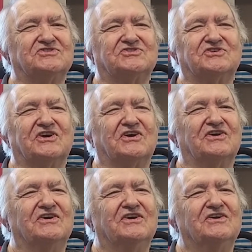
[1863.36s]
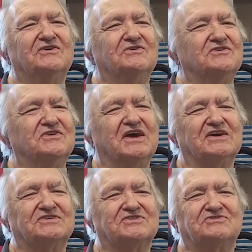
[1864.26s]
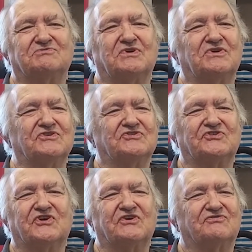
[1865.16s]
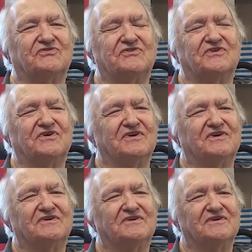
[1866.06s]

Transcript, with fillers: stuff, nasty smelling stuff, and uh,